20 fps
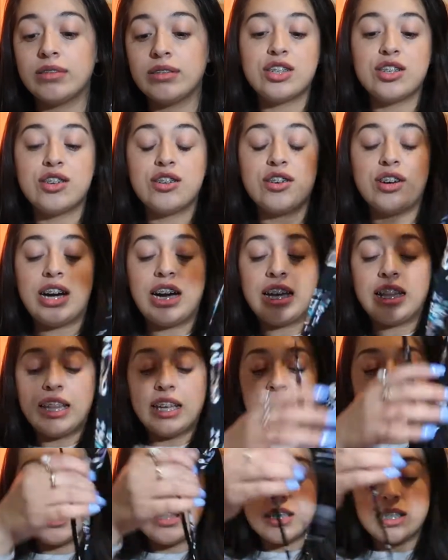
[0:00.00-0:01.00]
So I
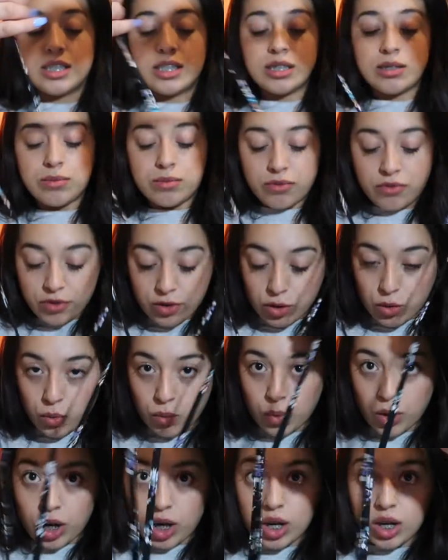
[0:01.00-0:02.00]
like this for
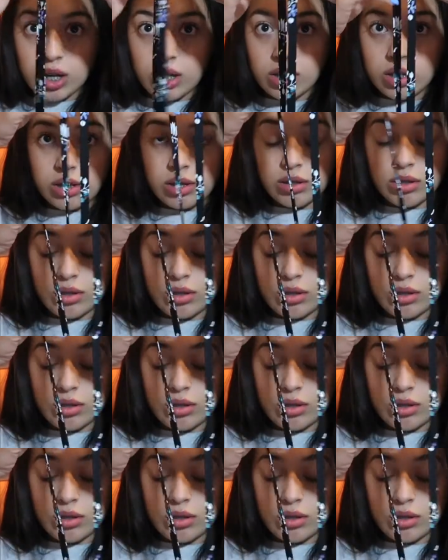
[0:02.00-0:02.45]
work,